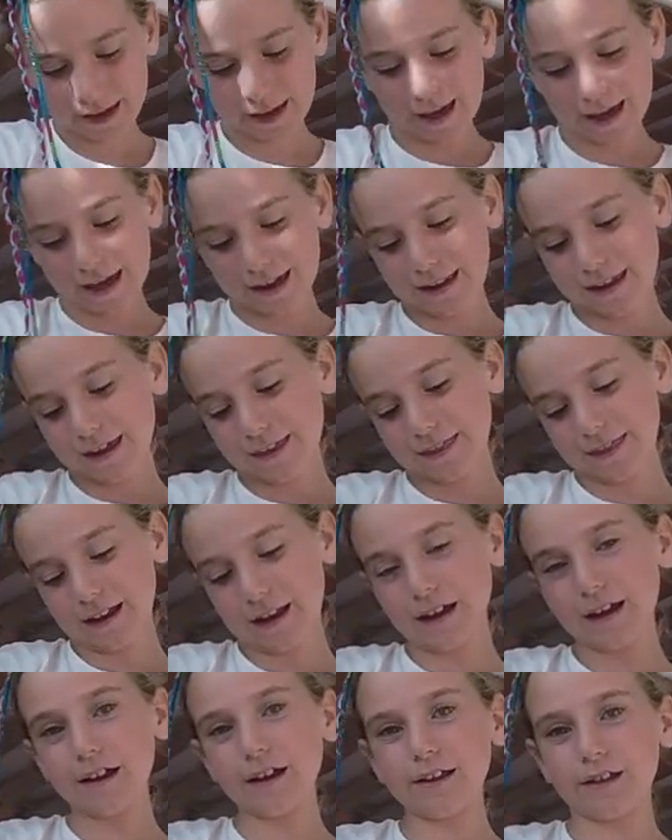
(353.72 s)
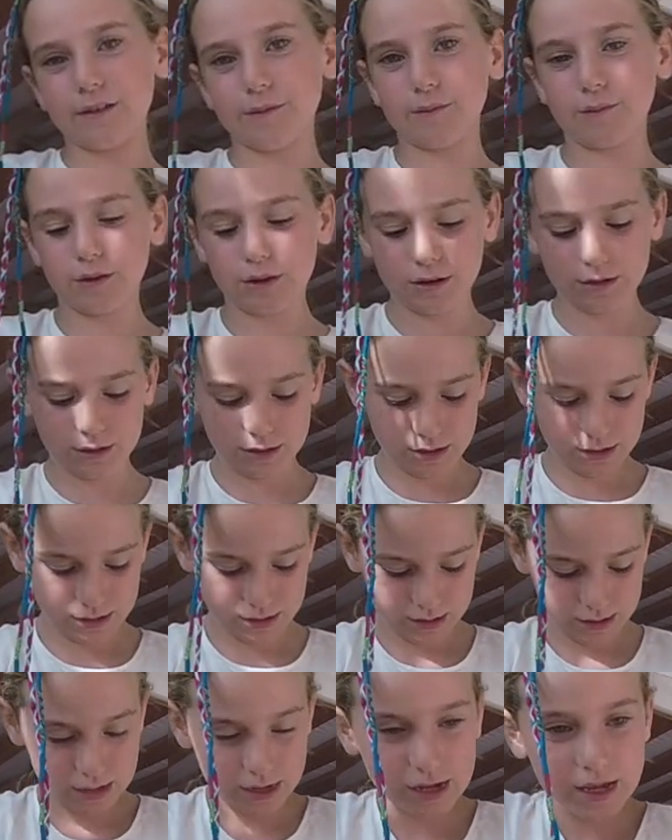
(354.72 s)
And then the last one
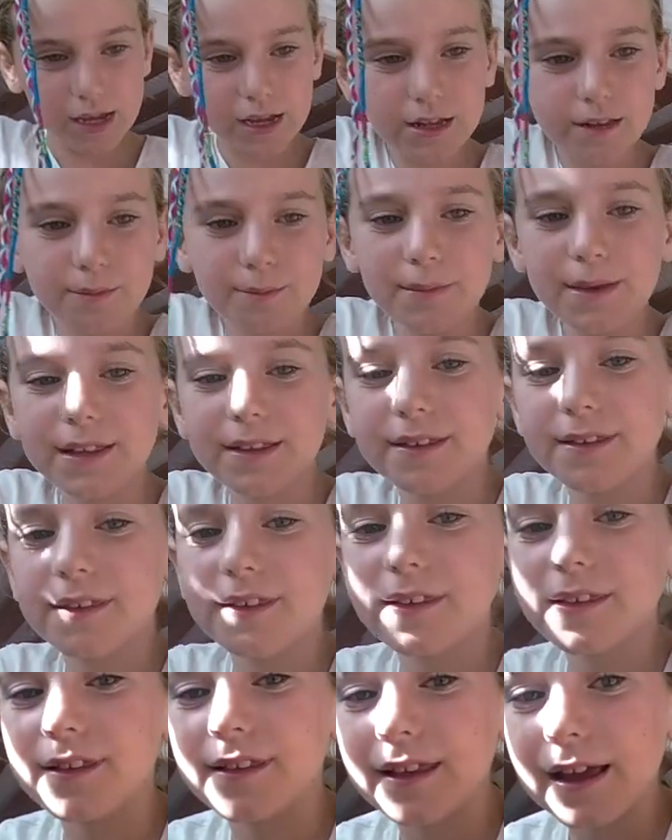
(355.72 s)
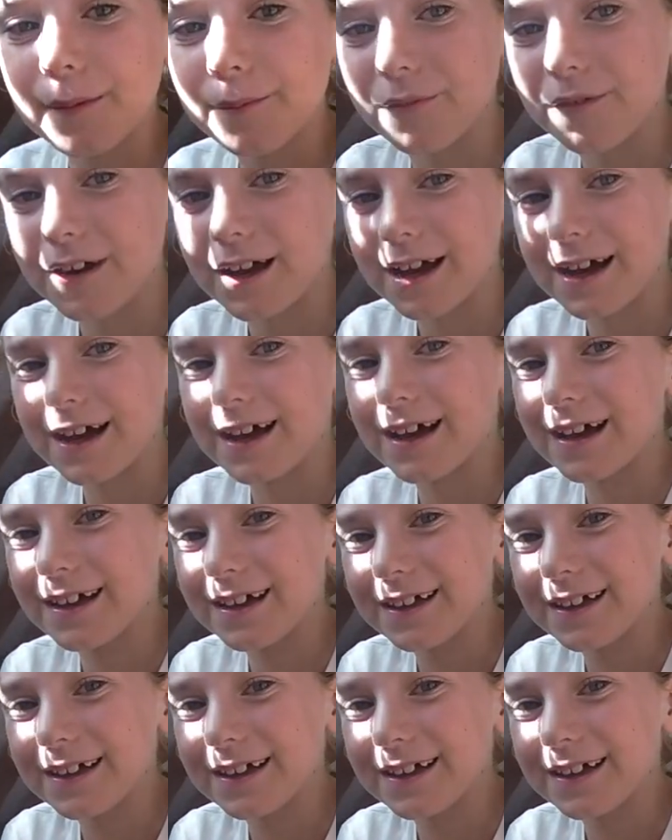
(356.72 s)
is Mr. Zebra.